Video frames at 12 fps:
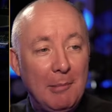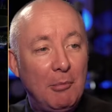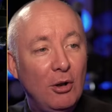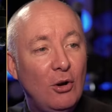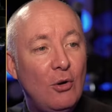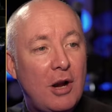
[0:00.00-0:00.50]
And
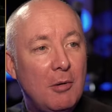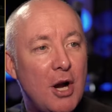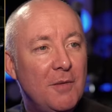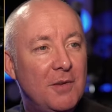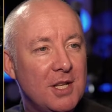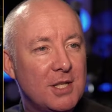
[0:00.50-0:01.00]
we'll all go
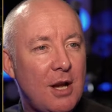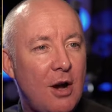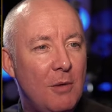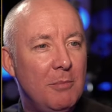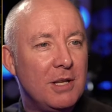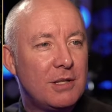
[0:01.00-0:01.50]
over to
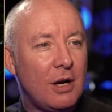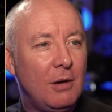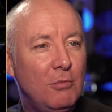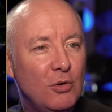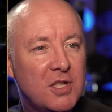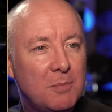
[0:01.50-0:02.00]
Tom and
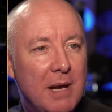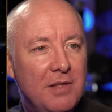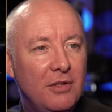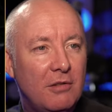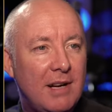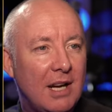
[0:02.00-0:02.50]
Tom will
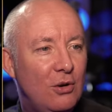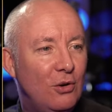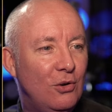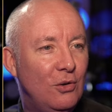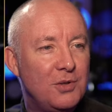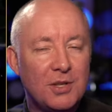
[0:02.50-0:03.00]
spin the
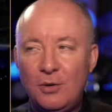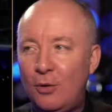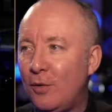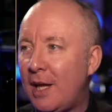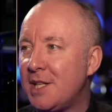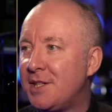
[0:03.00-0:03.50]
records and
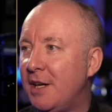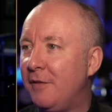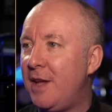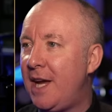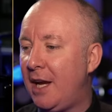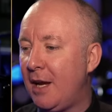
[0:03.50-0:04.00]
all that
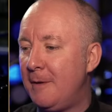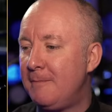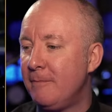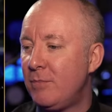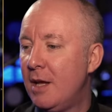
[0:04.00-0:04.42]
stuff. There you go.